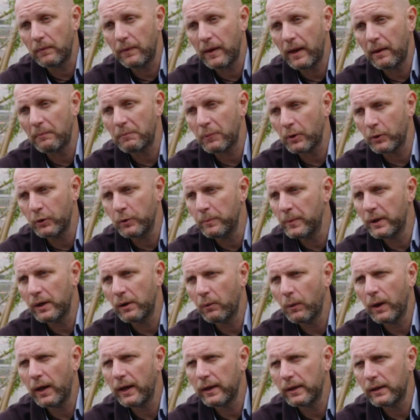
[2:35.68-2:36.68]
that blew me
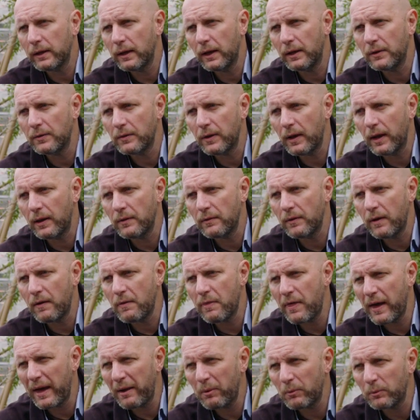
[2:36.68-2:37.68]
away, and
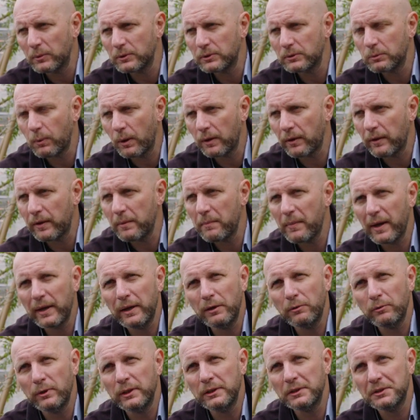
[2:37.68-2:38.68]
that was one of the
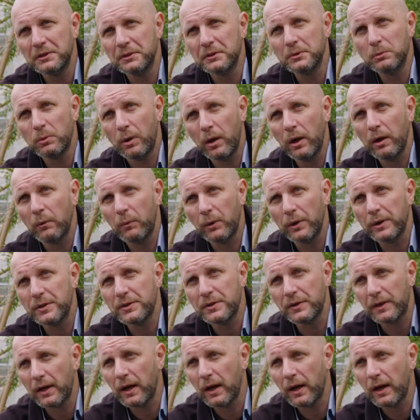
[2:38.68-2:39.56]
main reasons why I wanted to